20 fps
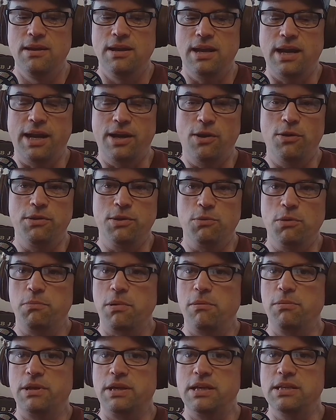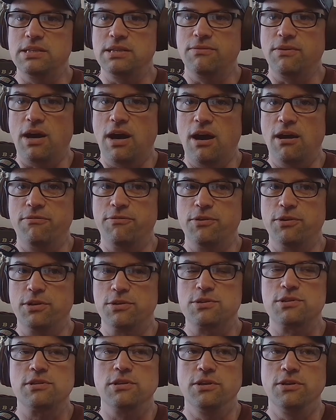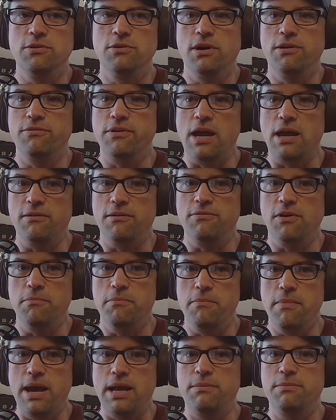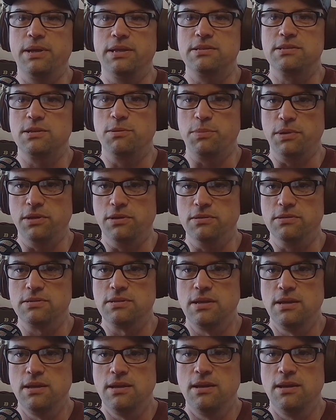And I know that Republicans have offered a slew of amendments to bills,